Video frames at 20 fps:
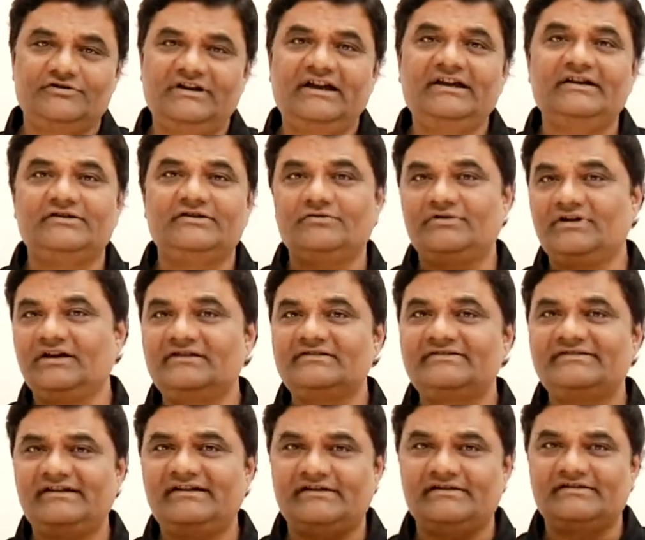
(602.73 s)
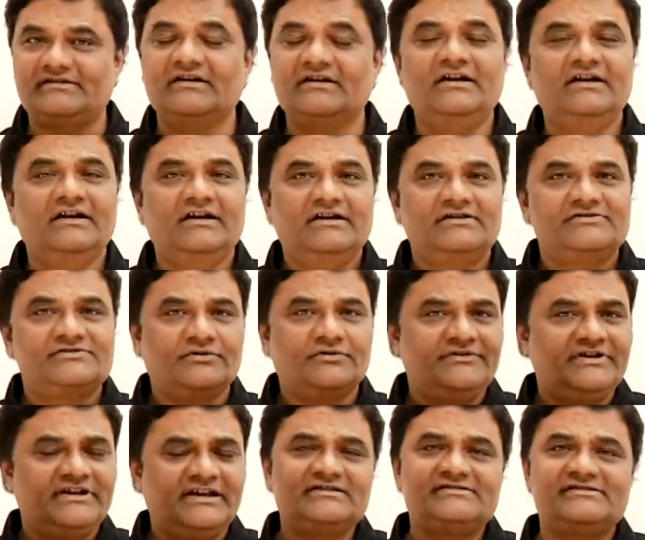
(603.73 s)
you like, you can set it. So
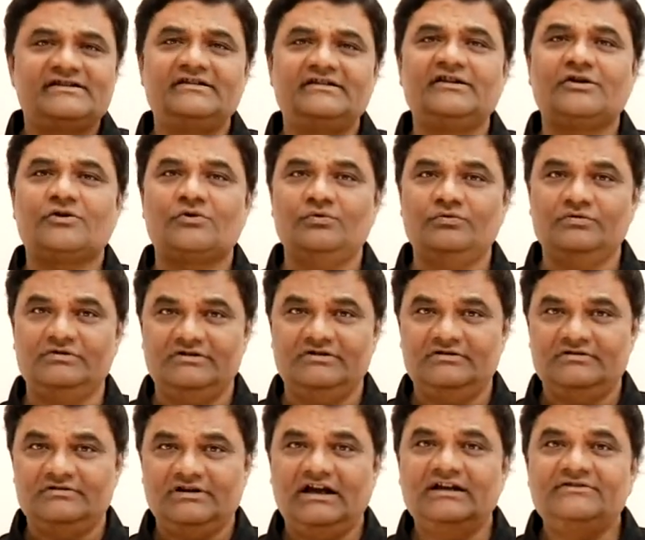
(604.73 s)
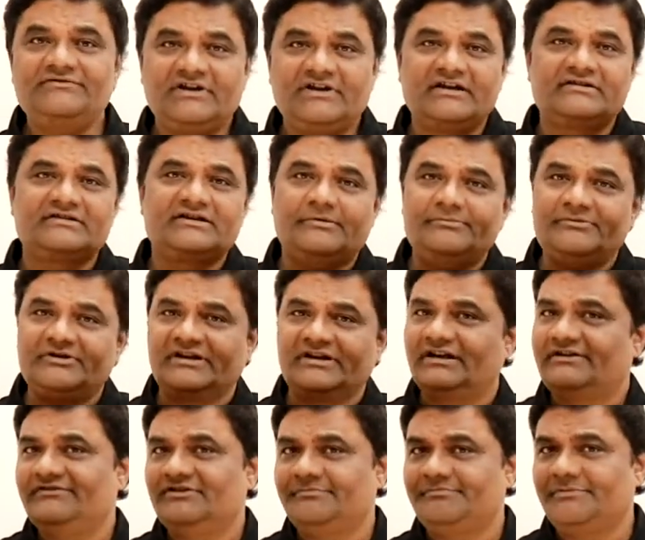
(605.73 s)
we can set the rule and we can
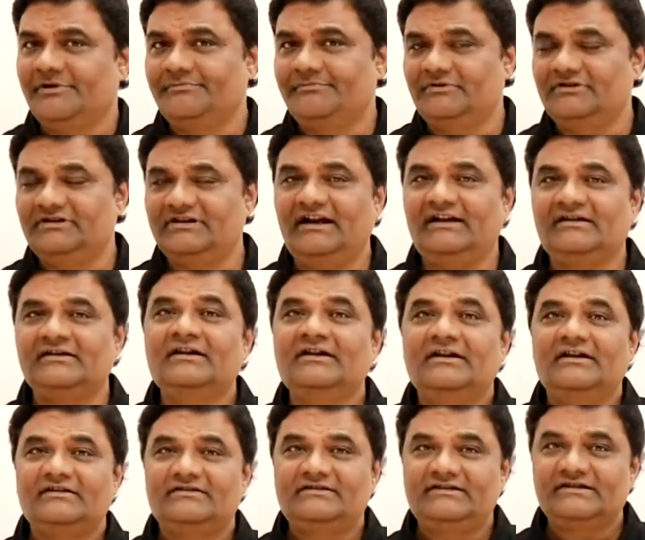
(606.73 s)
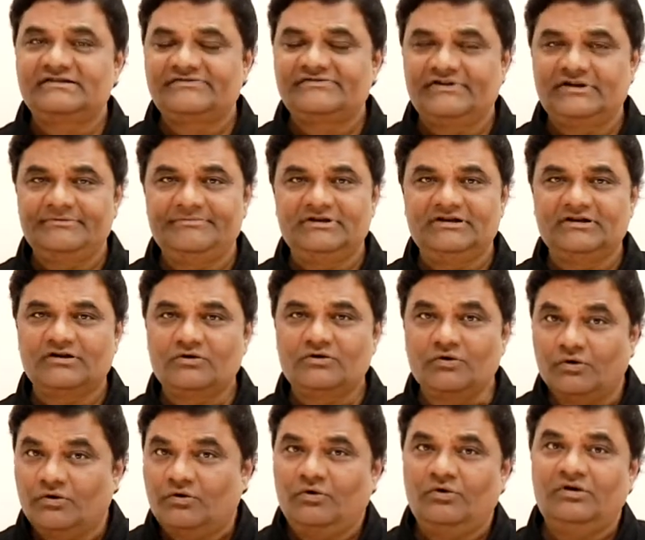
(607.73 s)
communicate with the people that this will be the
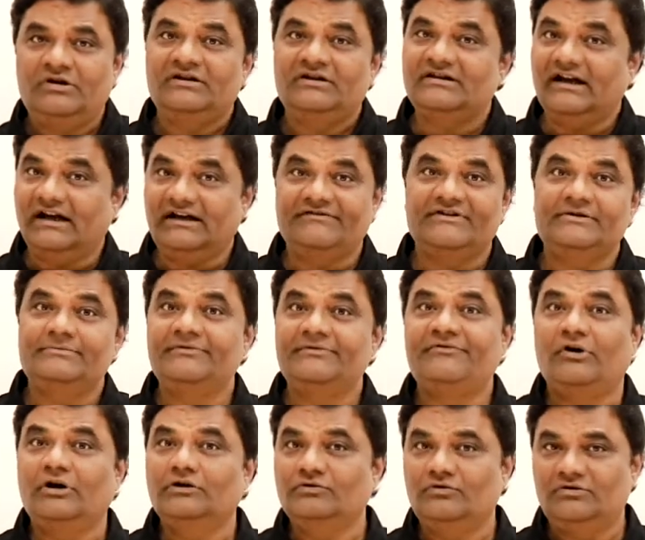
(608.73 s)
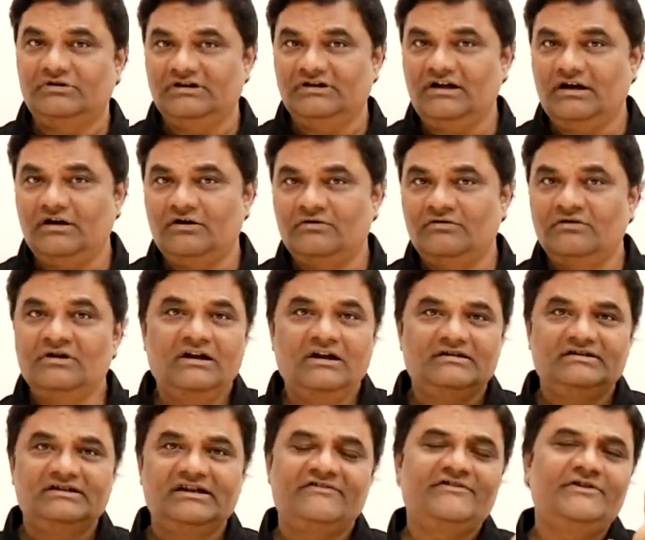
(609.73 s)
code that will be followed now.
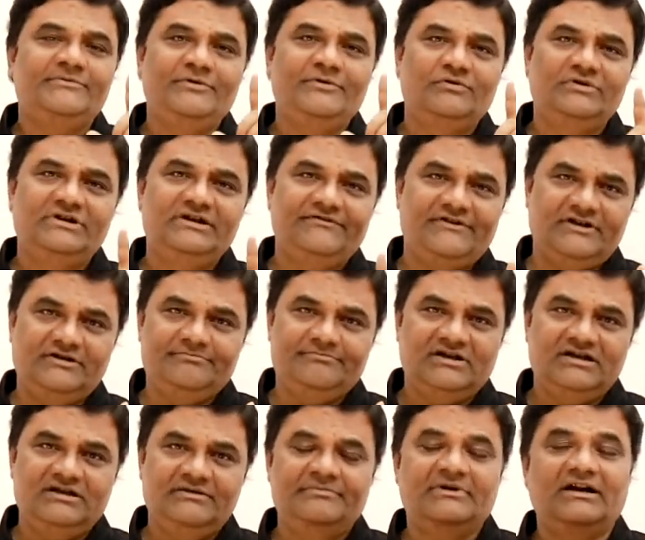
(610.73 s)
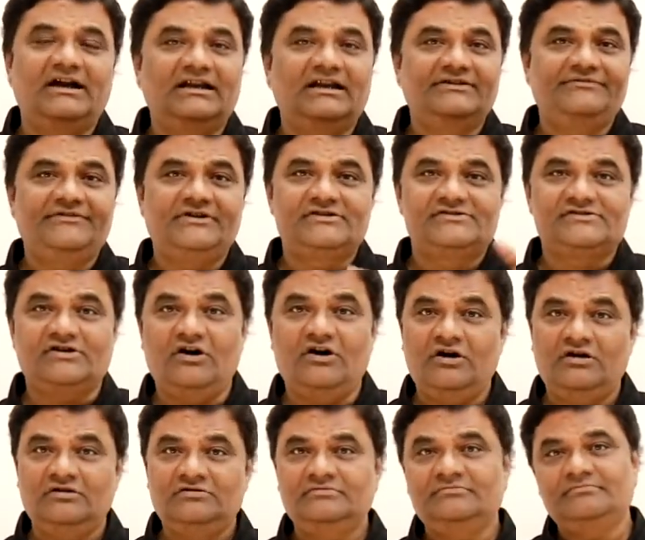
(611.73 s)
There will be only one bulb, and if it is
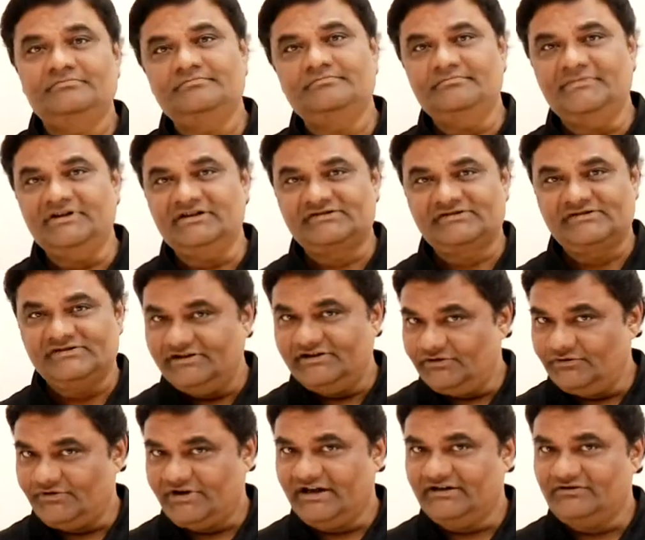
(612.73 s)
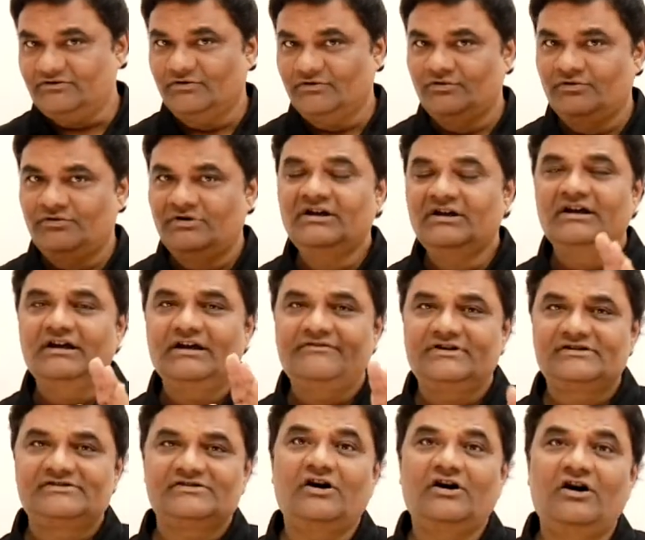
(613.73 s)
on means you can go, if
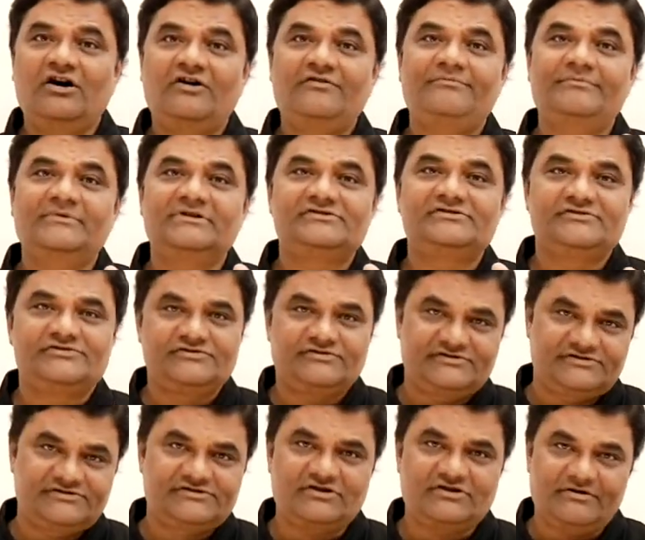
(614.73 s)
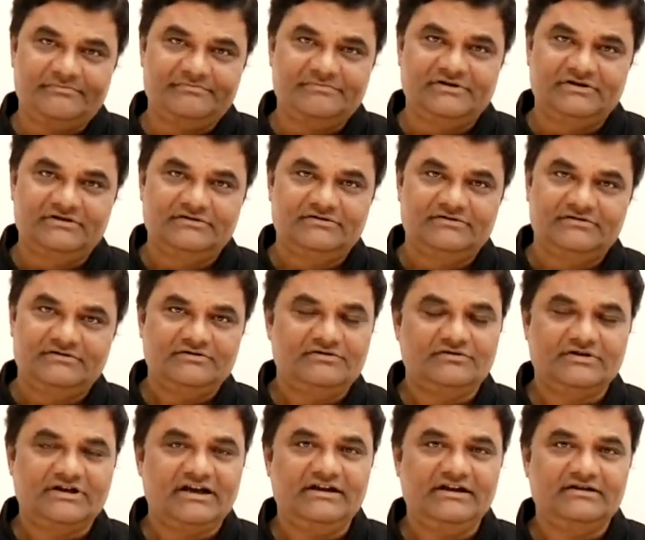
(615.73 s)
it is off means you should stop.
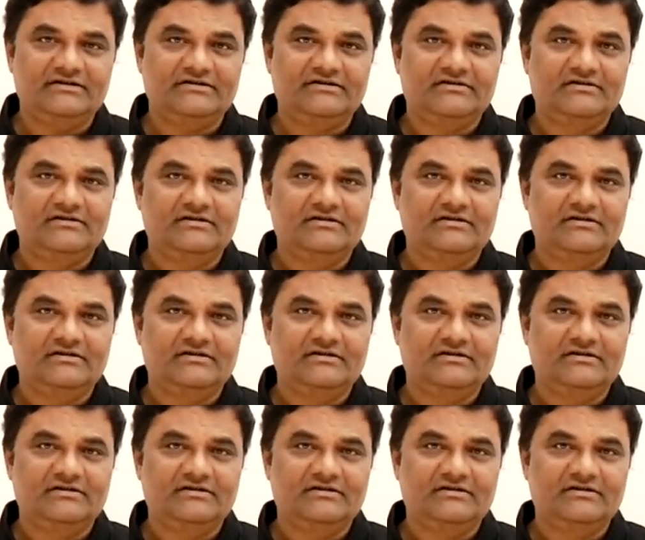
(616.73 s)
Okay?